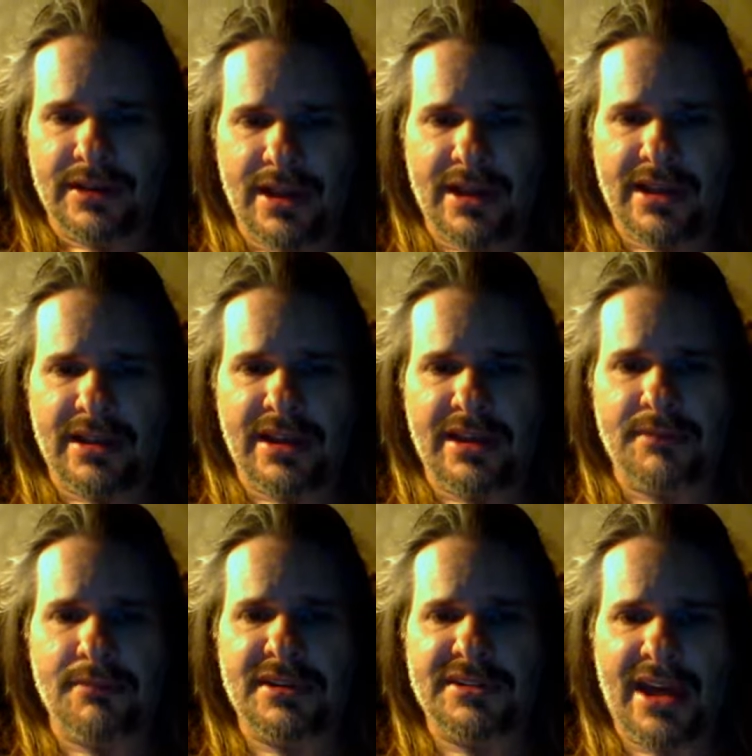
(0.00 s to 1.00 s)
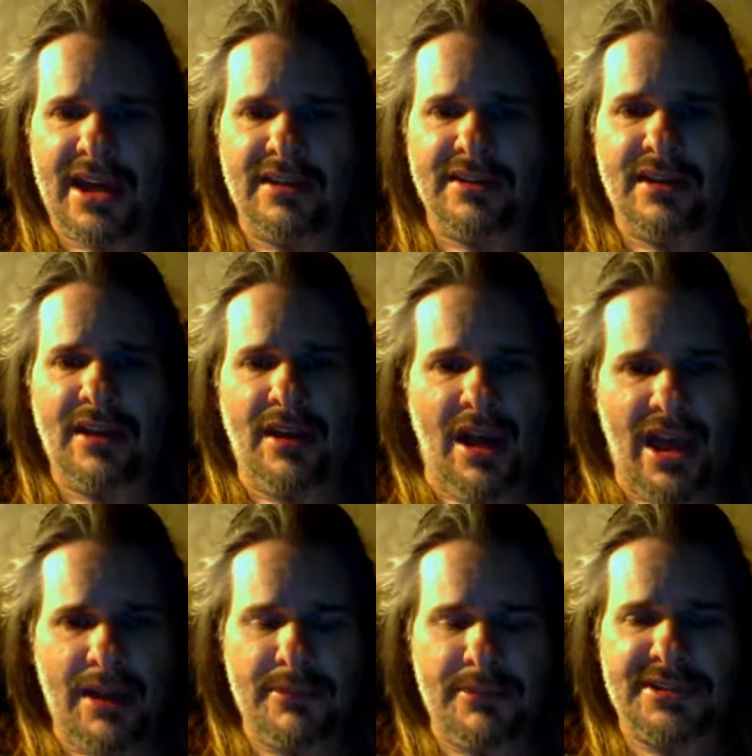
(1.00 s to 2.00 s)
Okay? And mentality, a
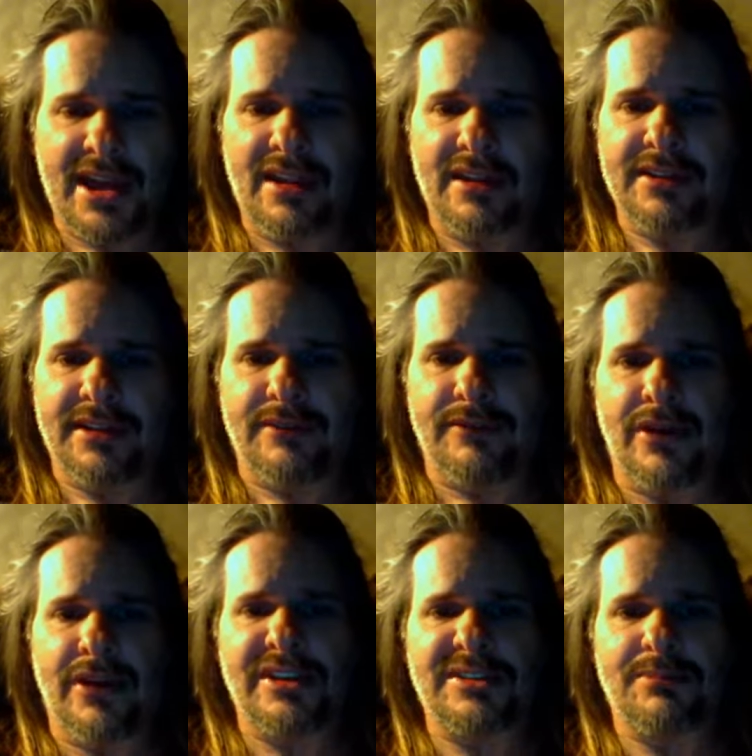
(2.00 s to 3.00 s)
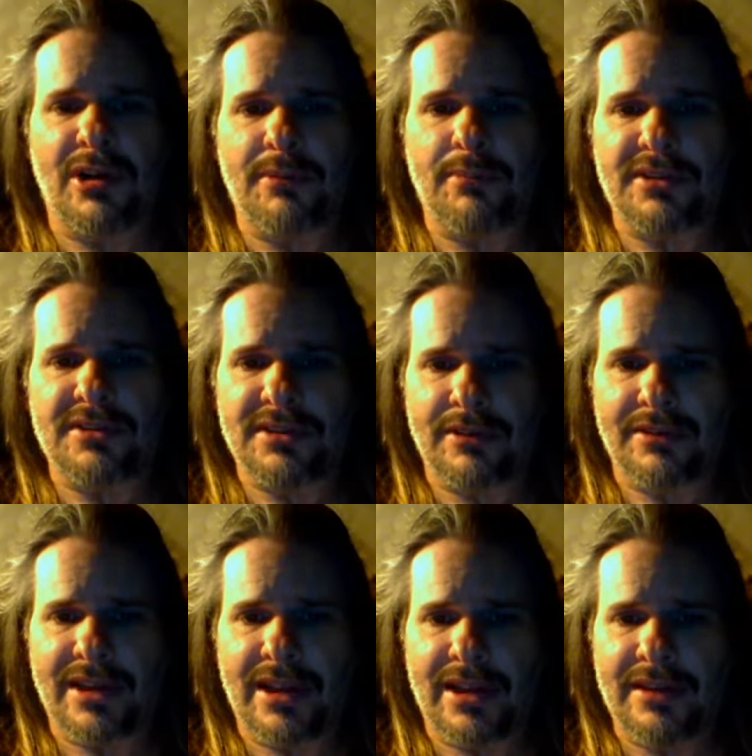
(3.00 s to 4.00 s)
high mentality. Very smart person,
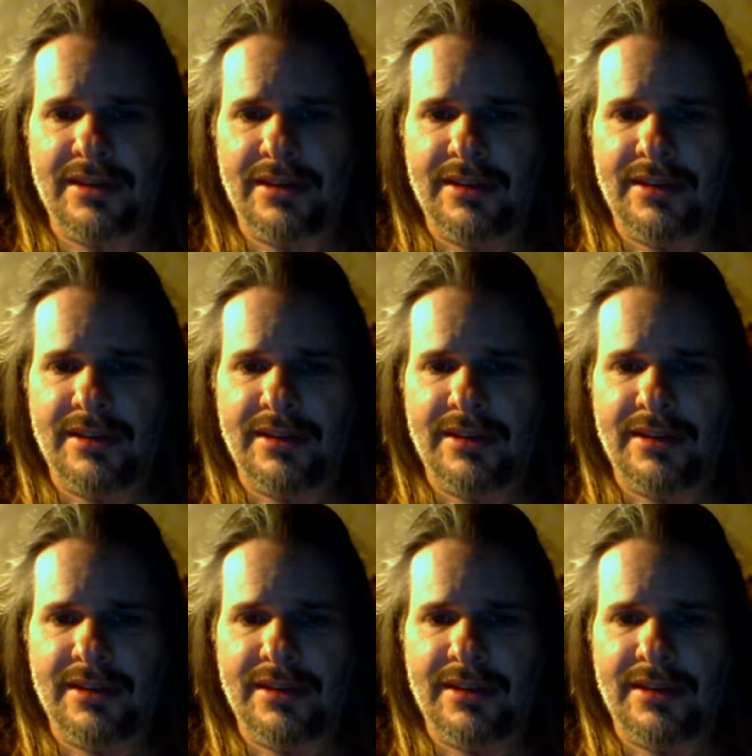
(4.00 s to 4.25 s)
okay?